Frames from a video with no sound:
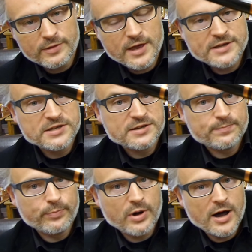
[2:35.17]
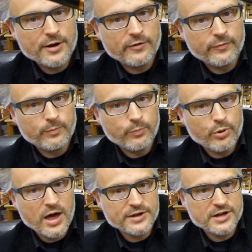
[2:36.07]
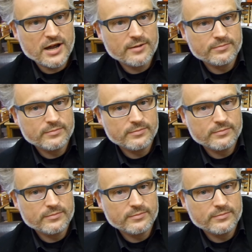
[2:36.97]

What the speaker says: this is part of Planta.